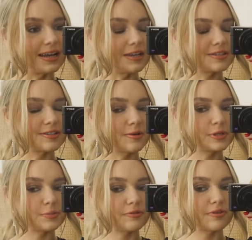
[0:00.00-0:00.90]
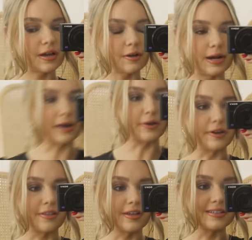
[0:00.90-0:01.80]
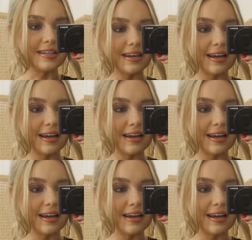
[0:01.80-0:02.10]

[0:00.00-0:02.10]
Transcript: I so much prefer going out on a Thursday